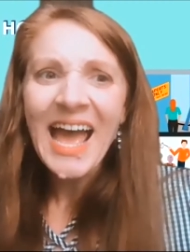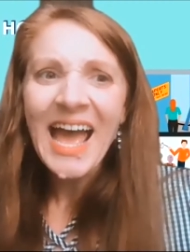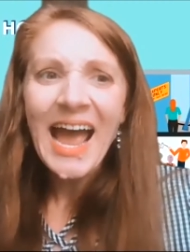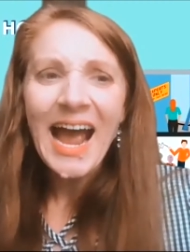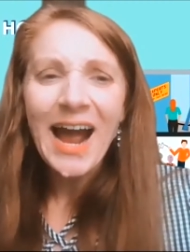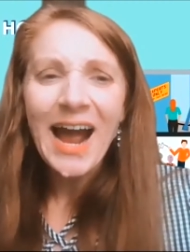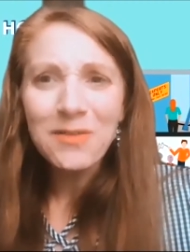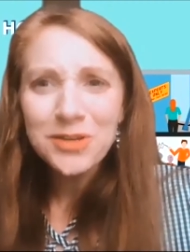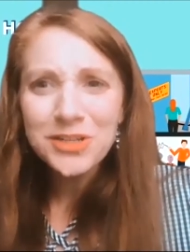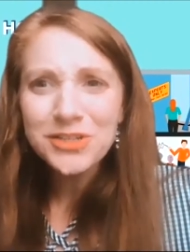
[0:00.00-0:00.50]

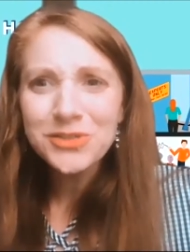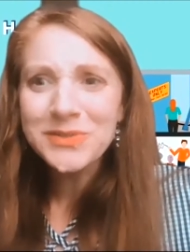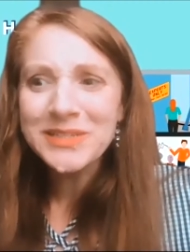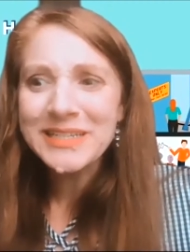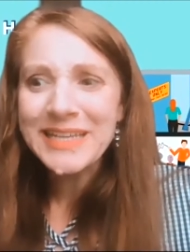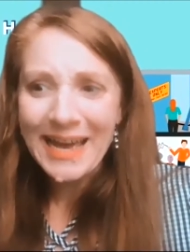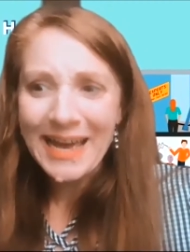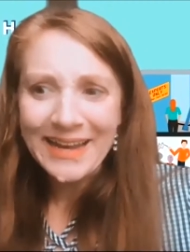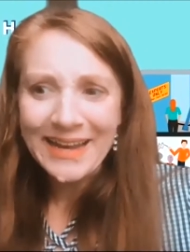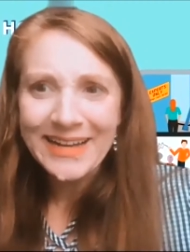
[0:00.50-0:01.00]
how do you
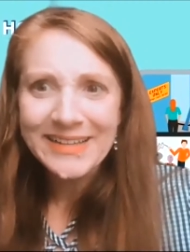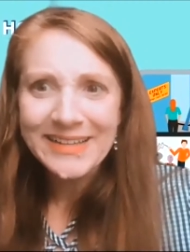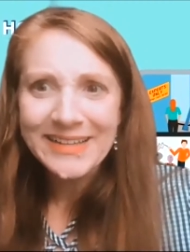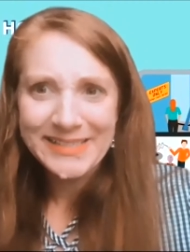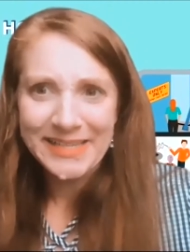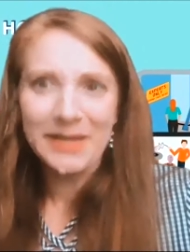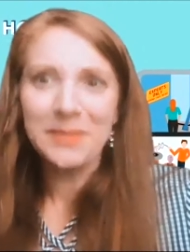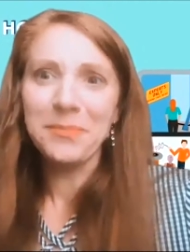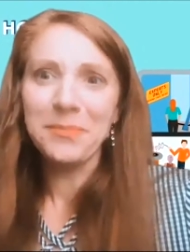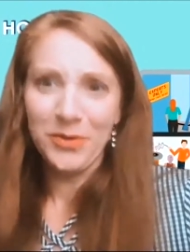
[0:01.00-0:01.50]
get a
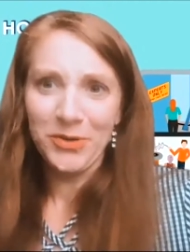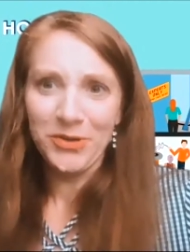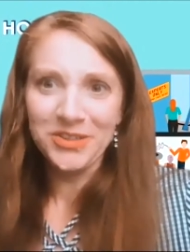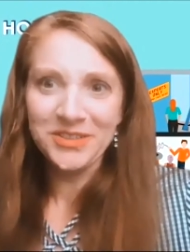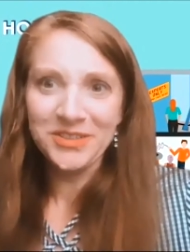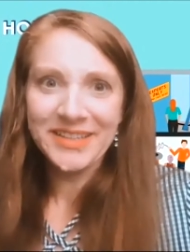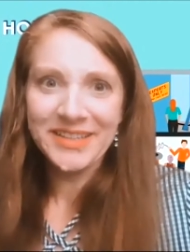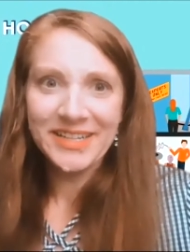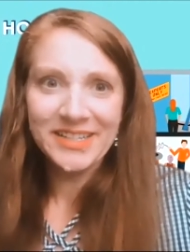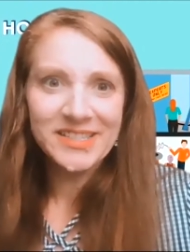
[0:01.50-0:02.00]

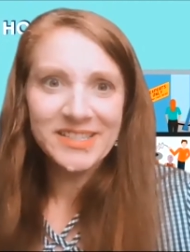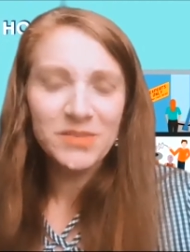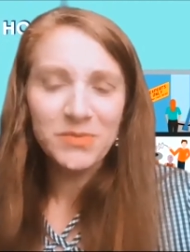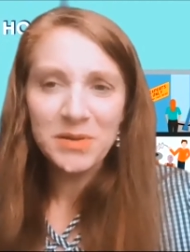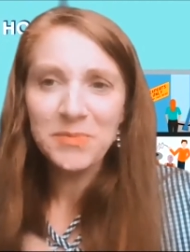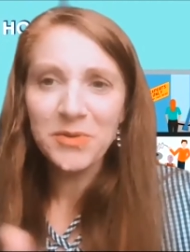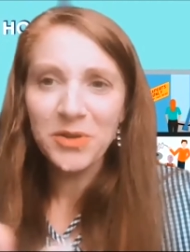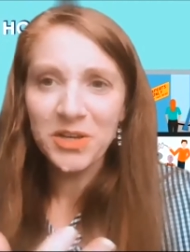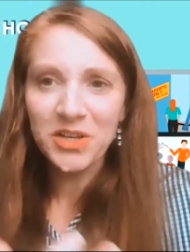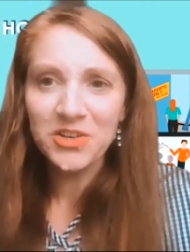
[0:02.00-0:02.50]
sample that's 3
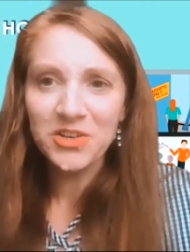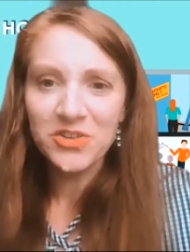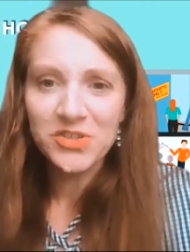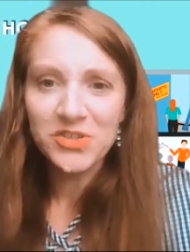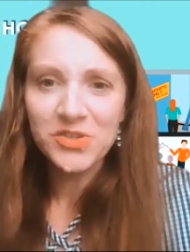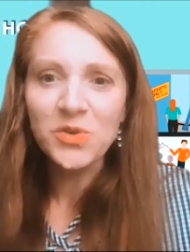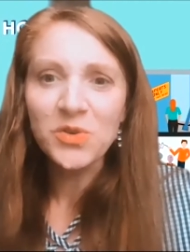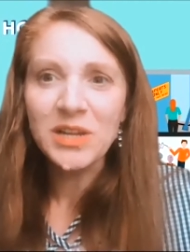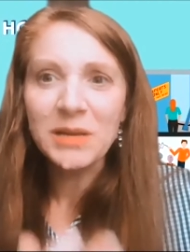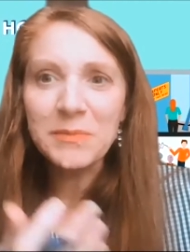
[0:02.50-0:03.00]
billion years
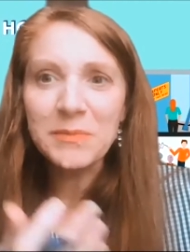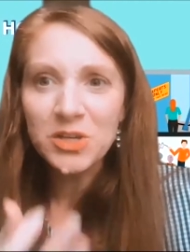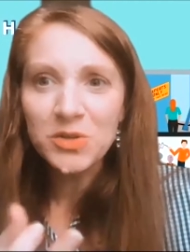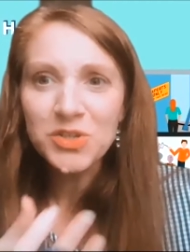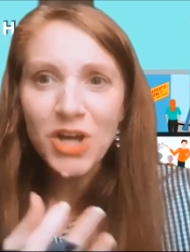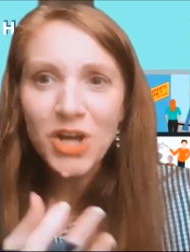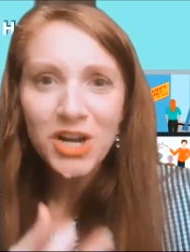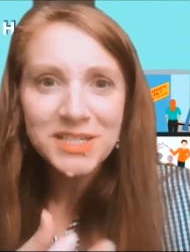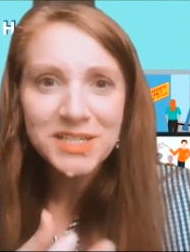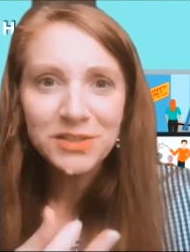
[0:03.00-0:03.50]
old? I mean, you
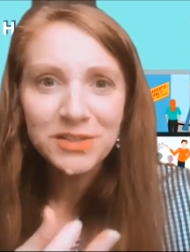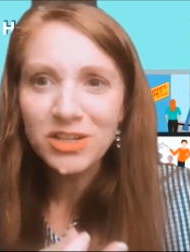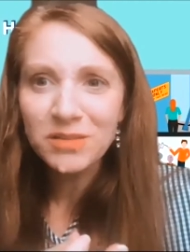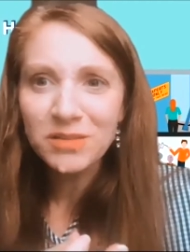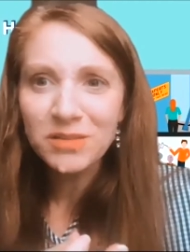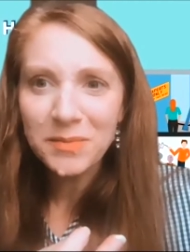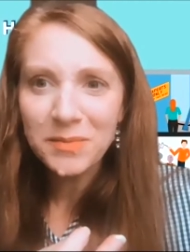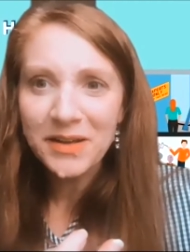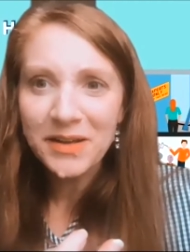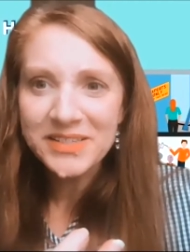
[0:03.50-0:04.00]
talked a little
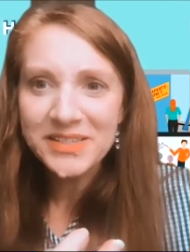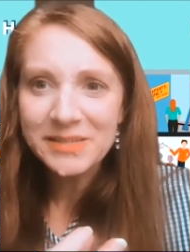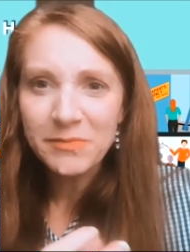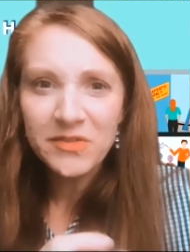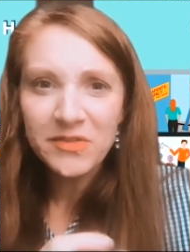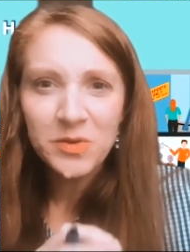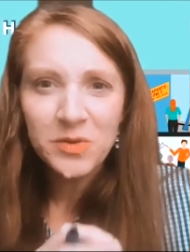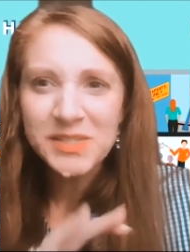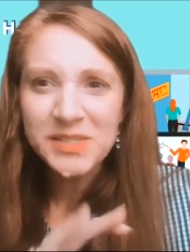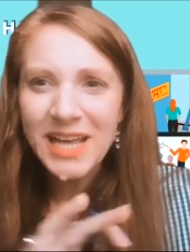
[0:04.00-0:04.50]
bit about some
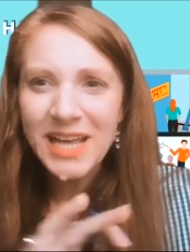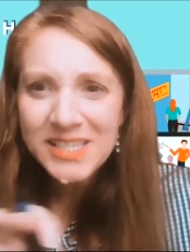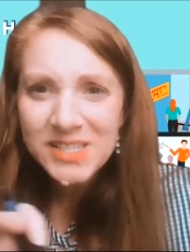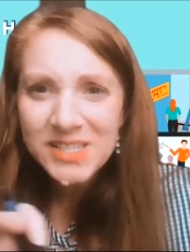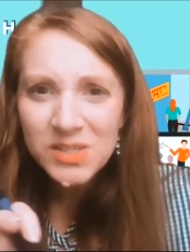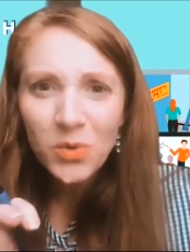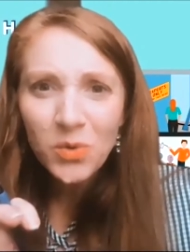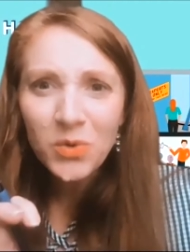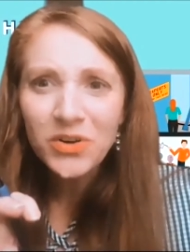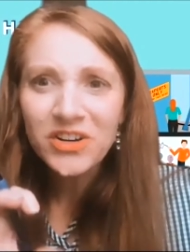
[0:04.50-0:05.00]
of those ice
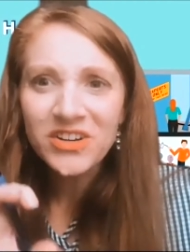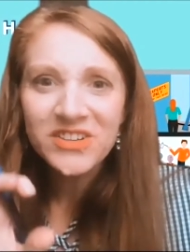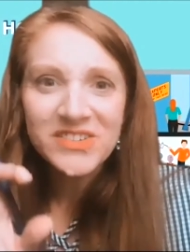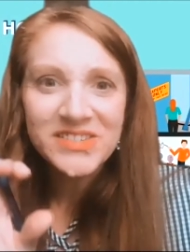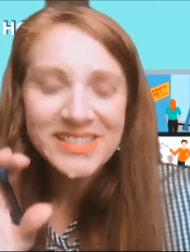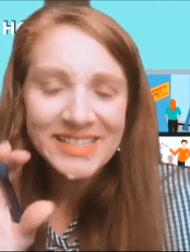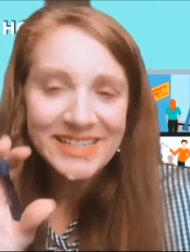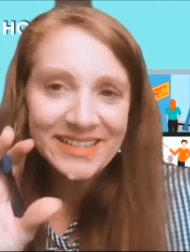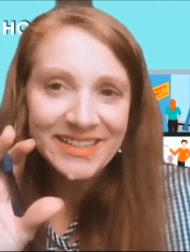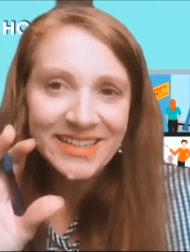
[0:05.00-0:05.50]
cores
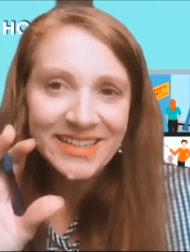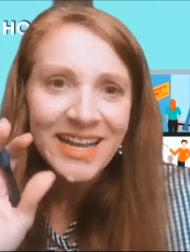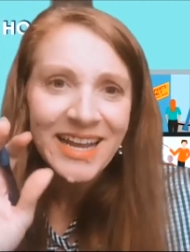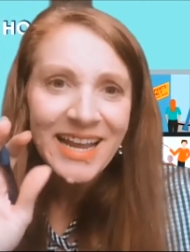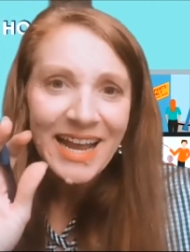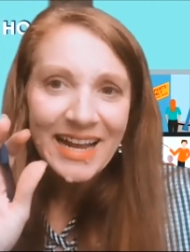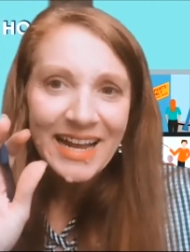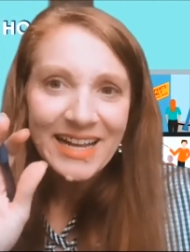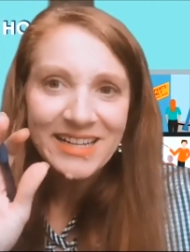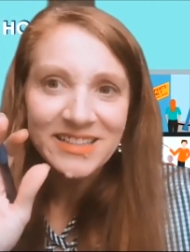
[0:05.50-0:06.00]
and
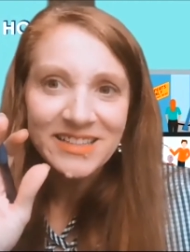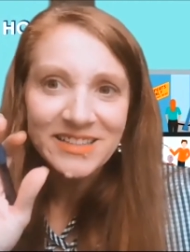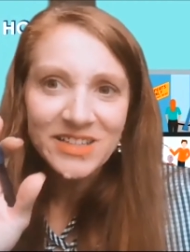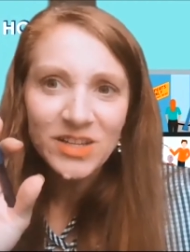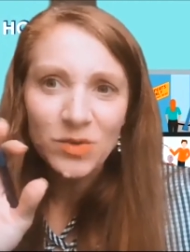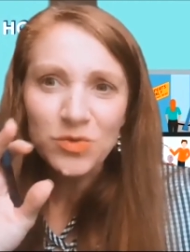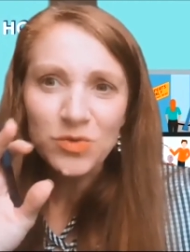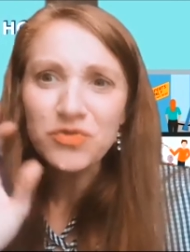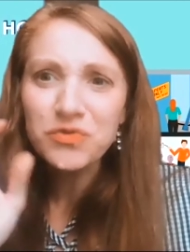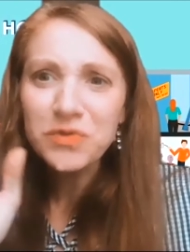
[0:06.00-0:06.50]
you
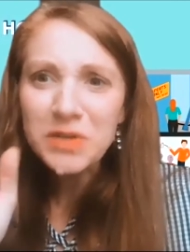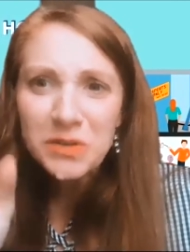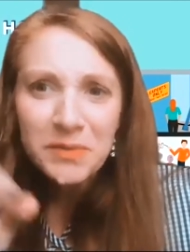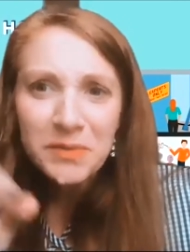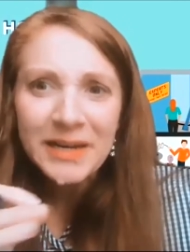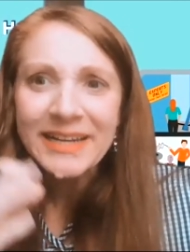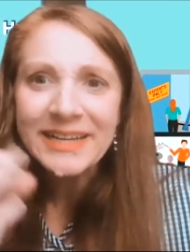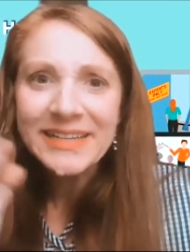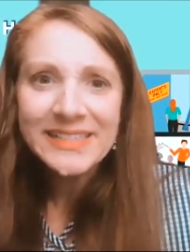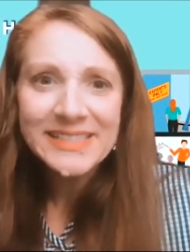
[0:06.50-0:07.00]
know, tree
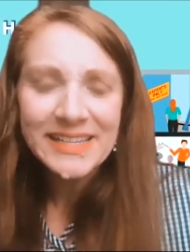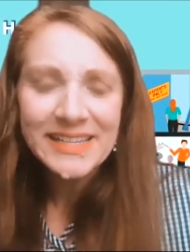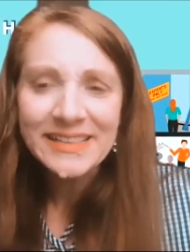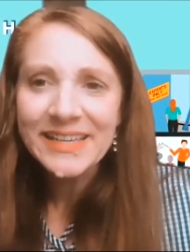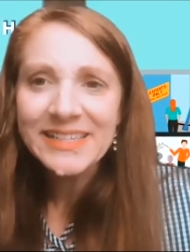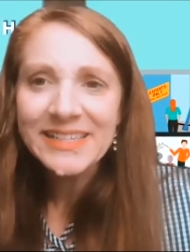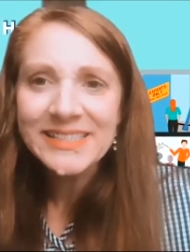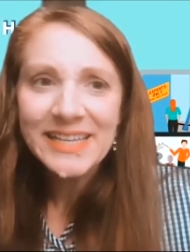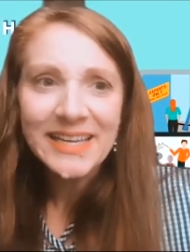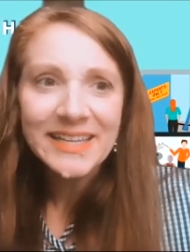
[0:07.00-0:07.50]
rings and
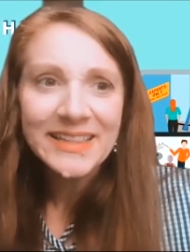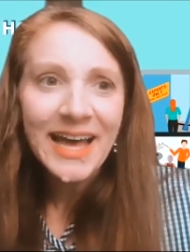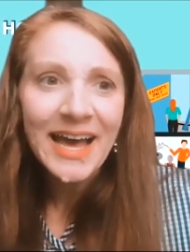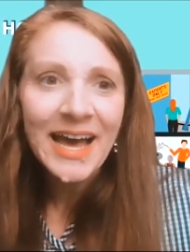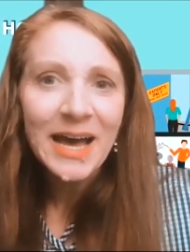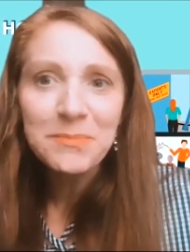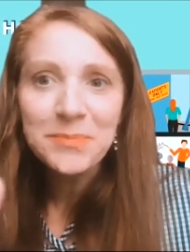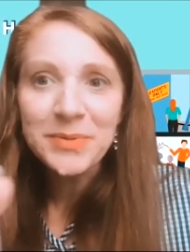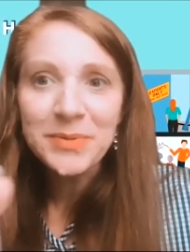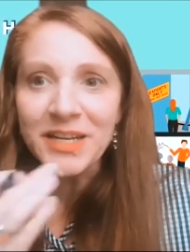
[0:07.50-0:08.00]
things like
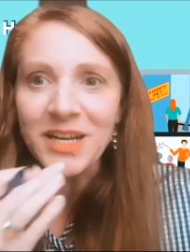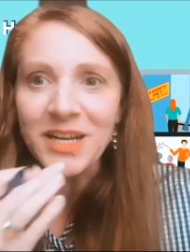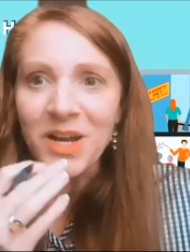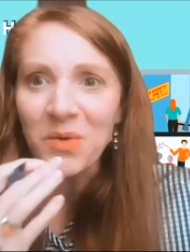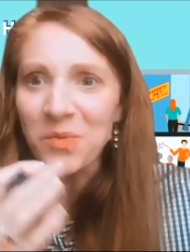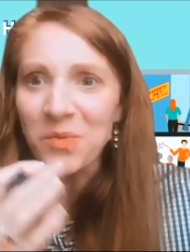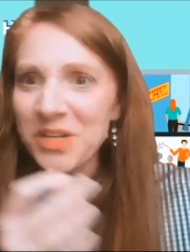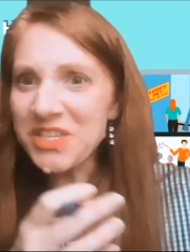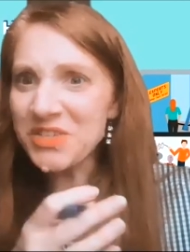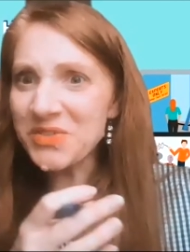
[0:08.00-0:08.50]
that. But
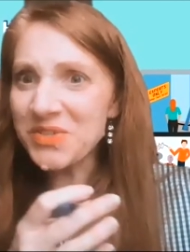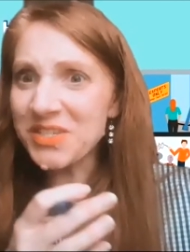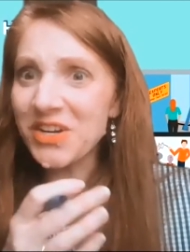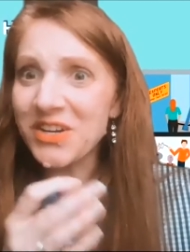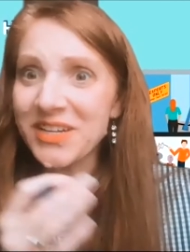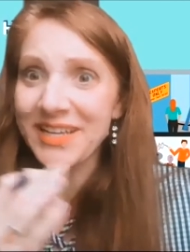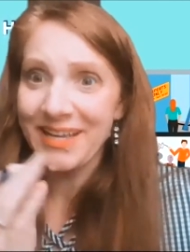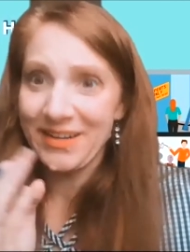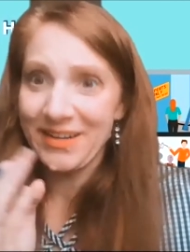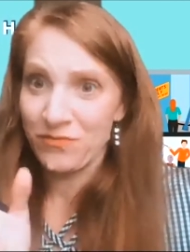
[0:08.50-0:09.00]
once you
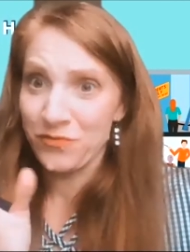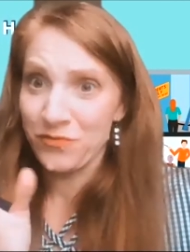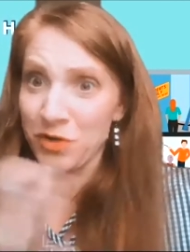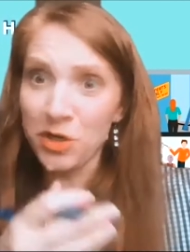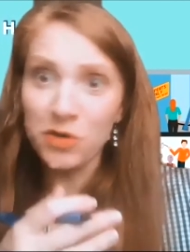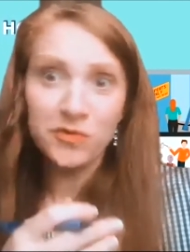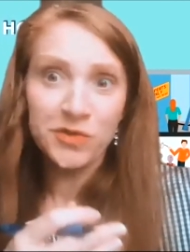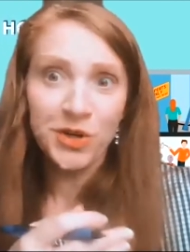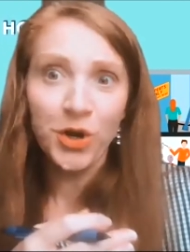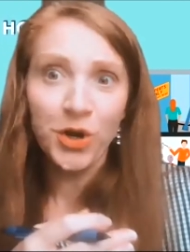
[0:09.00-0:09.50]
start getting
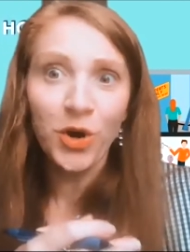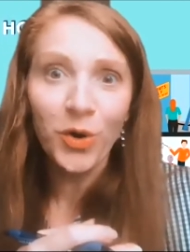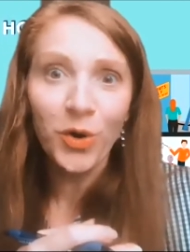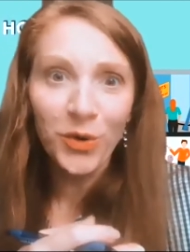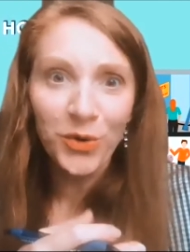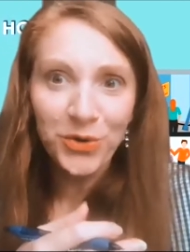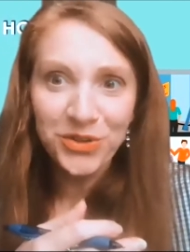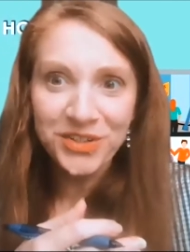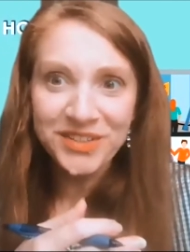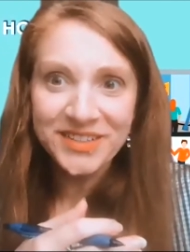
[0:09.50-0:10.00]
real
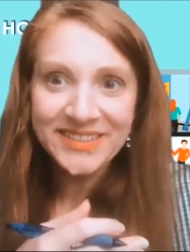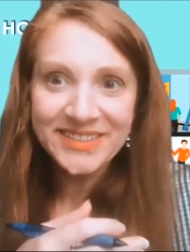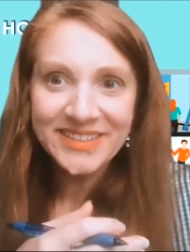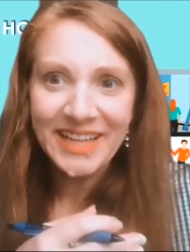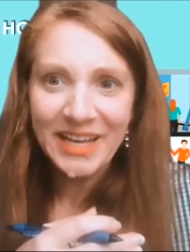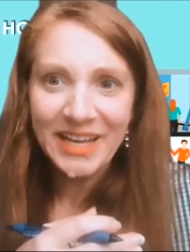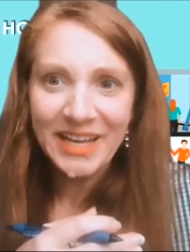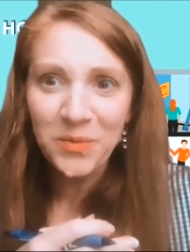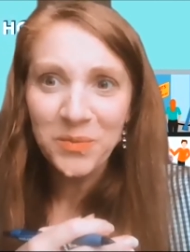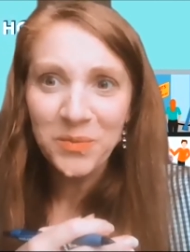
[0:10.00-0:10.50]
old,
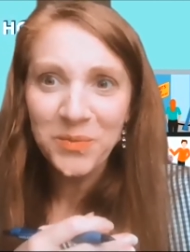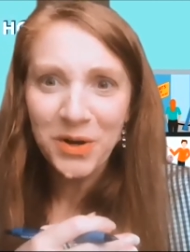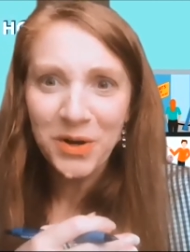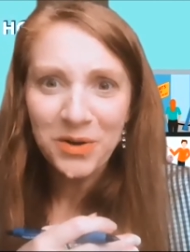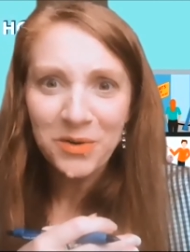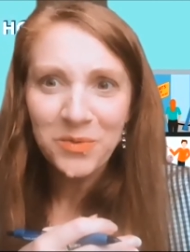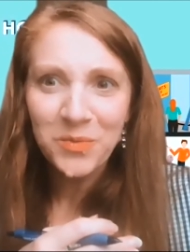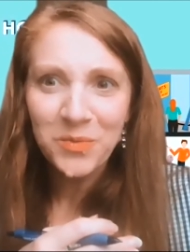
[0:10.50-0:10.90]
like what